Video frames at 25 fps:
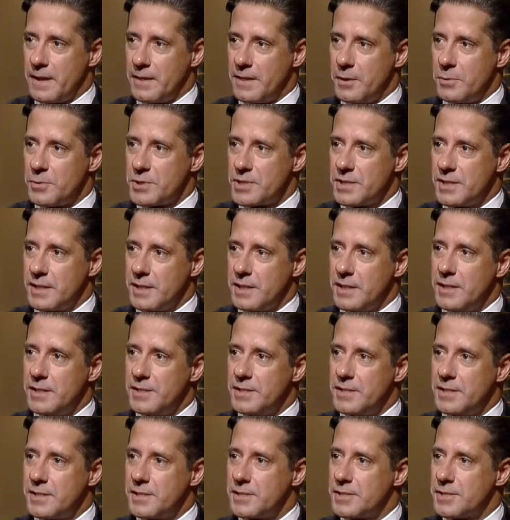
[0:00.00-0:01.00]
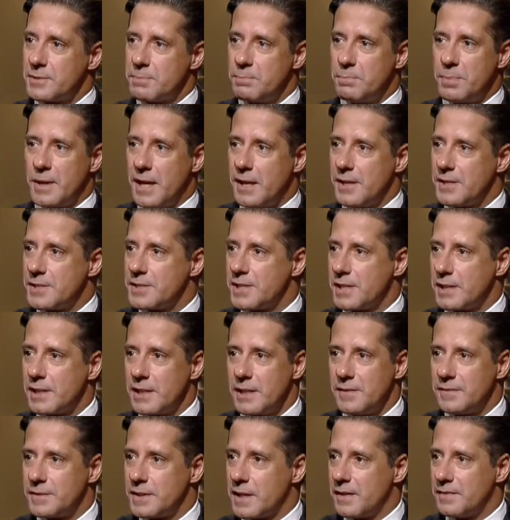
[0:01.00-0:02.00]
That was the easiest policy
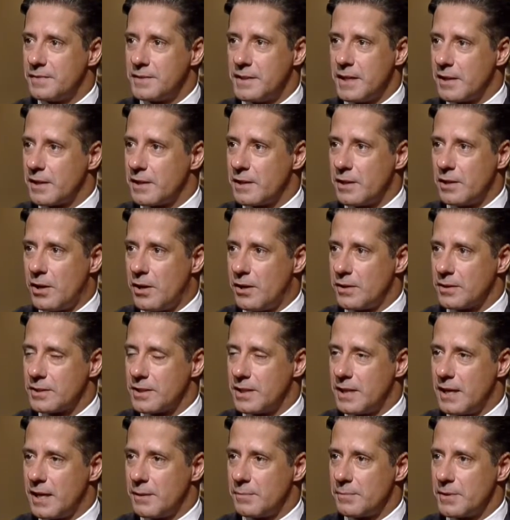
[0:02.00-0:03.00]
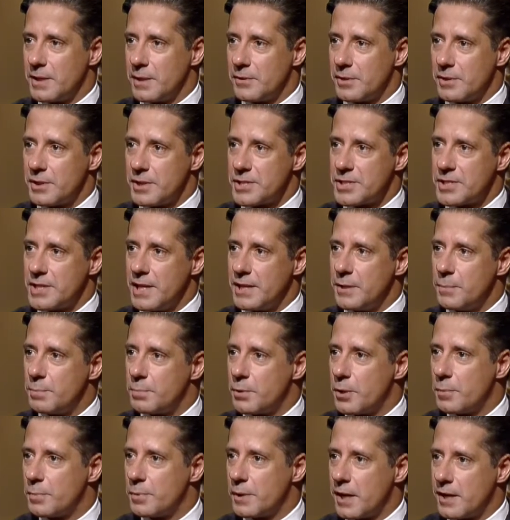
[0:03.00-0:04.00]
lift I've done in a long time. You know, the state
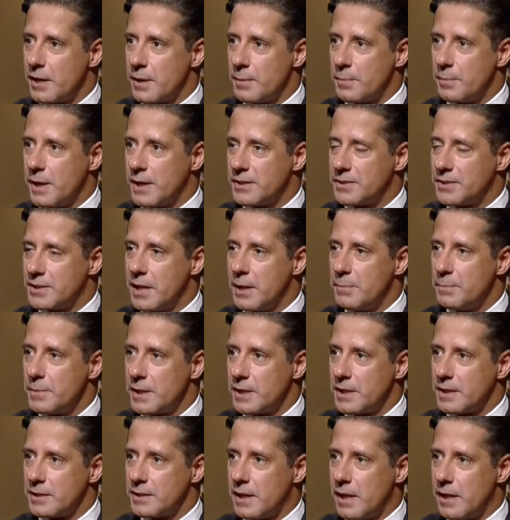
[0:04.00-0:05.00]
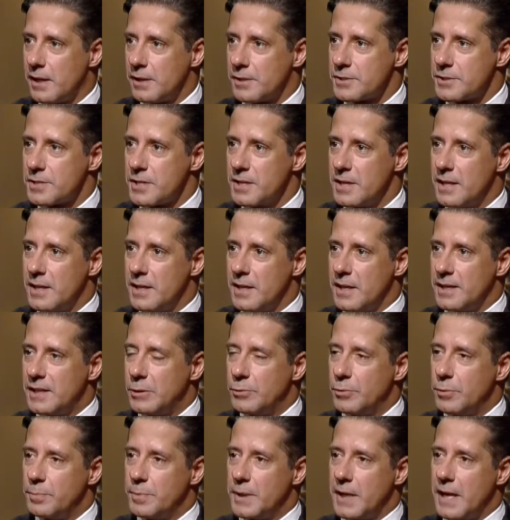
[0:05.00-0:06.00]
appropriated about $10 million
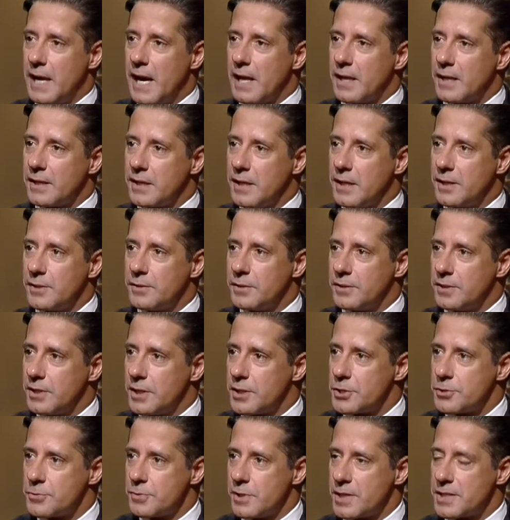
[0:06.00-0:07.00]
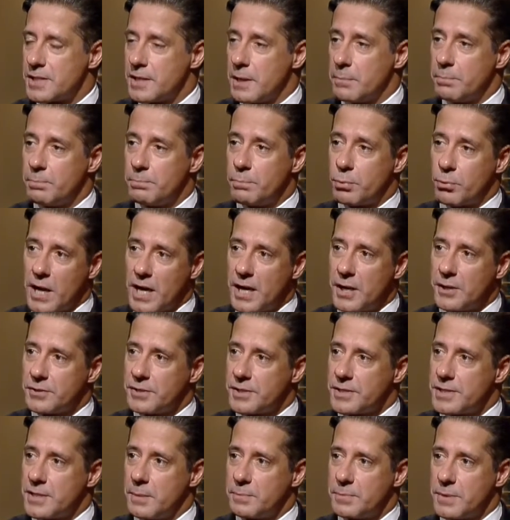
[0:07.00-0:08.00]
that would be allocated to districts that prior
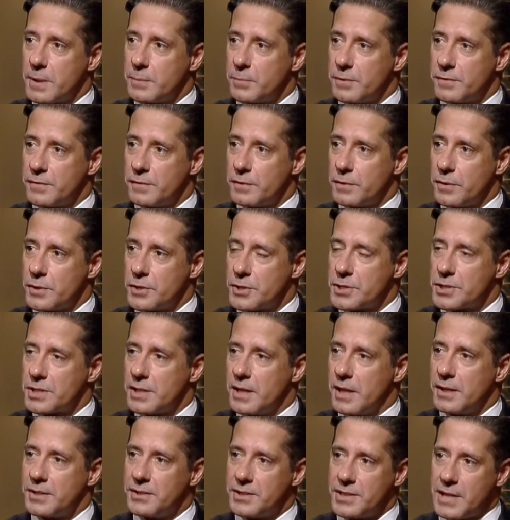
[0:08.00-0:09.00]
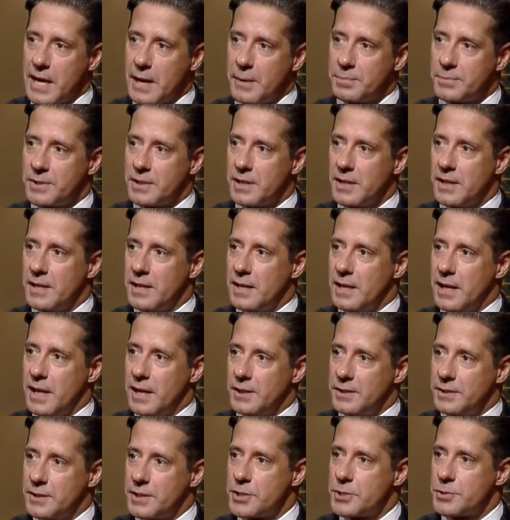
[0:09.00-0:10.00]
to September 1st adopt
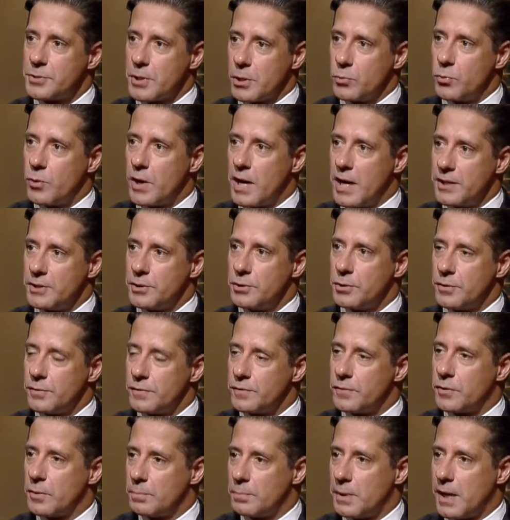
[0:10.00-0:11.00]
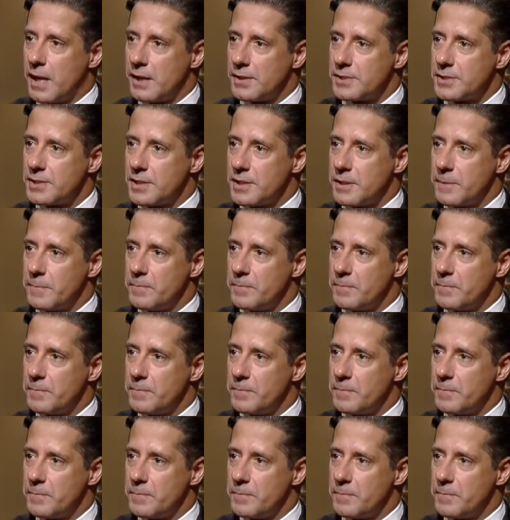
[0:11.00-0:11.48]
a district-wide uniform policy.